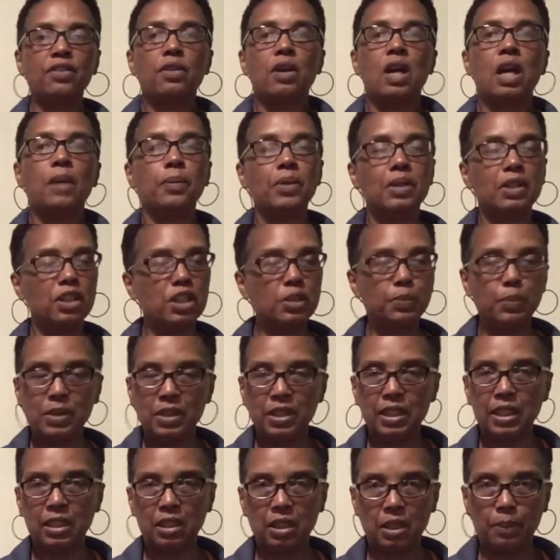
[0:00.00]
start with this
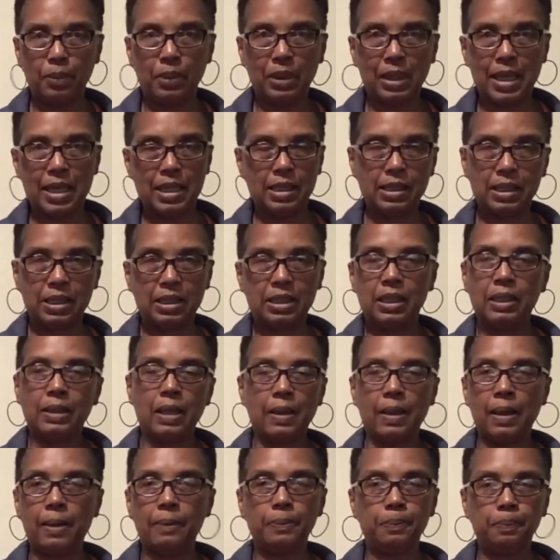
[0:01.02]
particular place,
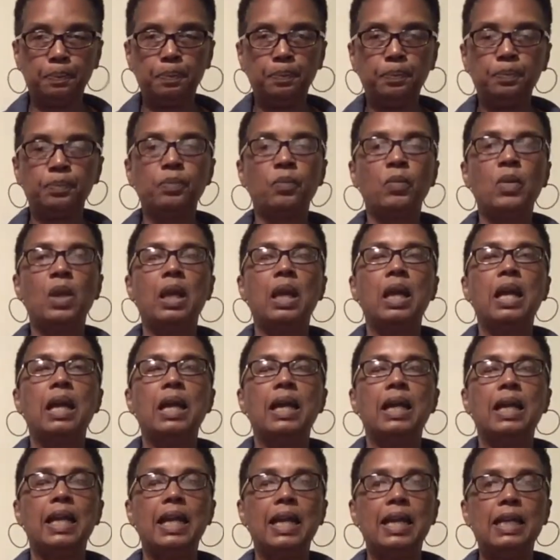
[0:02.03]

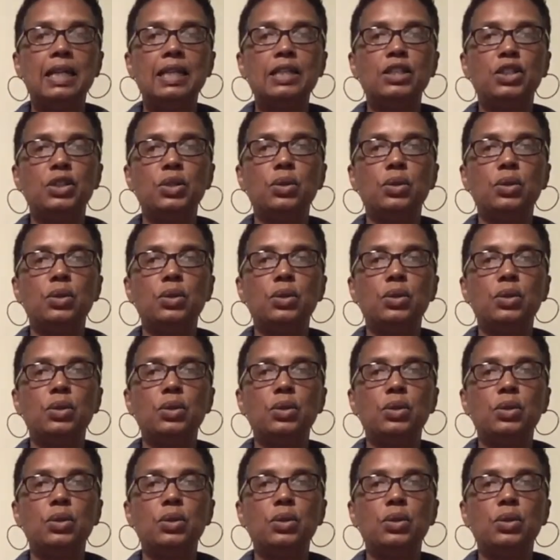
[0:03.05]
is